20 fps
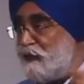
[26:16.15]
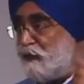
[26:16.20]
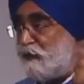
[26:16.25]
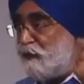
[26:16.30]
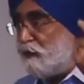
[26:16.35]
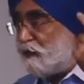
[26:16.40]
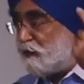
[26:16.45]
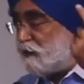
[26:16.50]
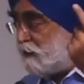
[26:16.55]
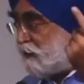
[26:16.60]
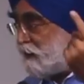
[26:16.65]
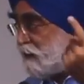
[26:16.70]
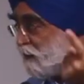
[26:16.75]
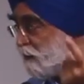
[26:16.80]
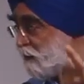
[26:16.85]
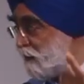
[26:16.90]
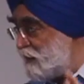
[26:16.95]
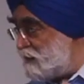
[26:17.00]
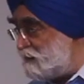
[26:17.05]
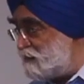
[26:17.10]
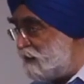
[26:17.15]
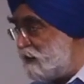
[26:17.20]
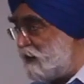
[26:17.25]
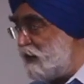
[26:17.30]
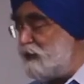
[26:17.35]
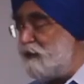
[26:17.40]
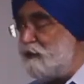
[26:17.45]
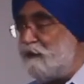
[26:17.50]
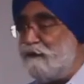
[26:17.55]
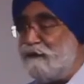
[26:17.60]
you are going to raise the
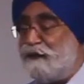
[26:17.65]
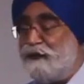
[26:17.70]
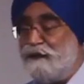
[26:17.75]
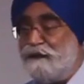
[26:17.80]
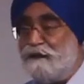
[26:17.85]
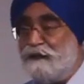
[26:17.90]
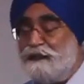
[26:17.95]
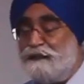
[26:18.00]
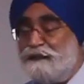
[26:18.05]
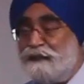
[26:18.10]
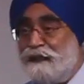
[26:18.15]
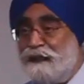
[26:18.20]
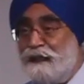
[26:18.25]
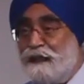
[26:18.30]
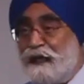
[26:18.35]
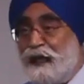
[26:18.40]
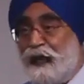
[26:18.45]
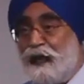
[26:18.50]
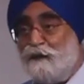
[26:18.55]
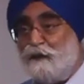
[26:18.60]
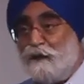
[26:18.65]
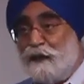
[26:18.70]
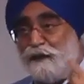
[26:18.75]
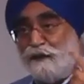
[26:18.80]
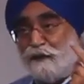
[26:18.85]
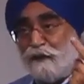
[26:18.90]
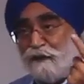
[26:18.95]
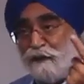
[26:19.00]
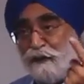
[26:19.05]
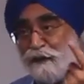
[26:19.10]
rate of interest, and when
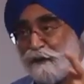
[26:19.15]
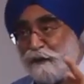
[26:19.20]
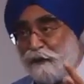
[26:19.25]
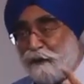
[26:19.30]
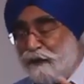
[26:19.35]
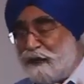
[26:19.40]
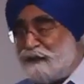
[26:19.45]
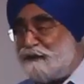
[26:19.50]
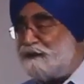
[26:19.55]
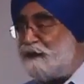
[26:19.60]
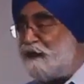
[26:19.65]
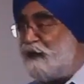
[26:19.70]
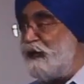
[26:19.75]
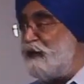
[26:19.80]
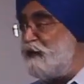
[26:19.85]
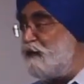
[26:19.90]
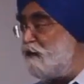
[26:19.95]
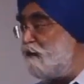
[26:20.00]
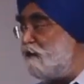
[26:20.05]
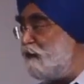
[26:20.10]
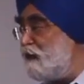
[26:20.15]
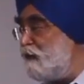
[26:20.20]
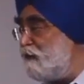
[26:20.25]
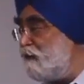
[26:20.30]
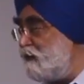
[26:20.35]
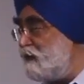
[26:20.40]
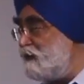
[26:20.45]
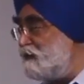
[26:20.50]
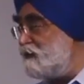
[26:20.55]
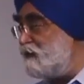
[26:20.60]
you are going to raise the rate of
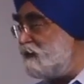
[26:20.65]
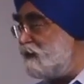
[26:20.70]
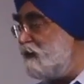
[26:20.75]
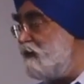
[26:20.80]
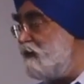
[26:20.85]
interest,